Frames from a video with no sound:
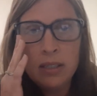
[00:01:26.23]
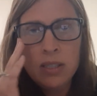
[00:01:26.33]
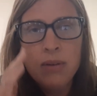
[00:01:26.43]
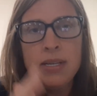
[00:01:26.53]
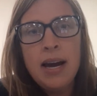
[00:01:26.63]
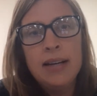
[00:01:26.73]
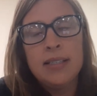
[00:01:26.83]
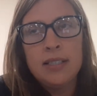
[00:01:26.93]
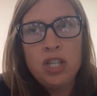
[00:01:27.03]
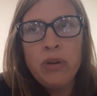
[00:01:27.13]
So
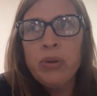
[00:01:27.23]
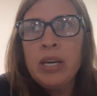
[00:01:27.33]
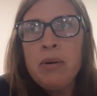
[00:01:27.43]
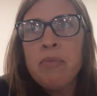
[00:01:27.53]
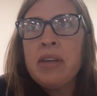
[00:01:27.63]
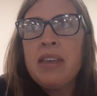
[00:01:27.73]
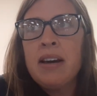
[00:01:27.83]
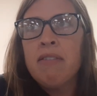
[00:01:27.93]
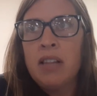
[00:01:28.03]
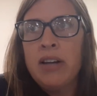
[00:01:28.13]
yes, generally when we think
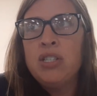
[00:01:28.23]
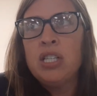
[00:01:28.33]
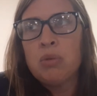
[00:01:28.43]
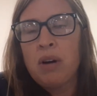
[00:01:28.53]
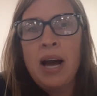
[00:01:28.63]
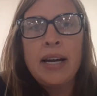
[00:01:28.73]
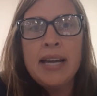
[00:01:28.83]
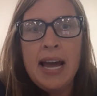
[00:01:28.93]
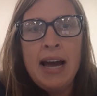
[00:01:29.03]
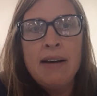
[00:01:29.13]
of lunges, we're not going
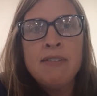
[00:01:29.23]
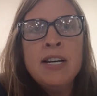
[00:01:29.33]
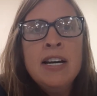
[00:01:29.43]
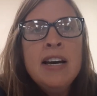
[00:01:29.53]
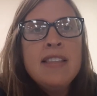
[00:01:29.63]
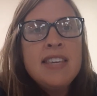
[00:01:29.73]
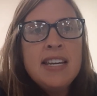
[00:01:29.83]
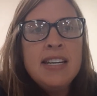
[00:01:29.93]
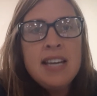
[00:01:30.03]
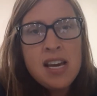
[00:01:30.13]
to have
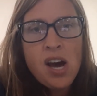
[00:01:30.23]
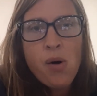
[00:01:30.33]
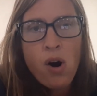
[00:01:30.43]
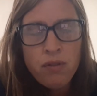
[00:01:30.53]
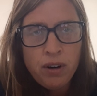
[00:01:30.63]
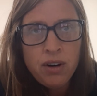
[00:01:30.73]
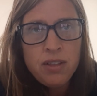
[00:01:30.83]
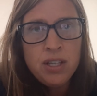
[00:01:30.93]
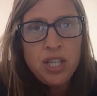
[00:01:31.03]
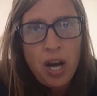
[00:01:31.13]
the knee go over
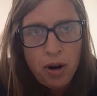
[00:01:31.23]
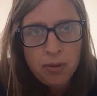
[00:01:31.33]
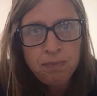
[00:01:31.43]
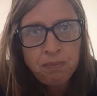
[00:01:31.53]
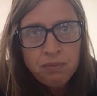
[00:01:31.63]
the toe.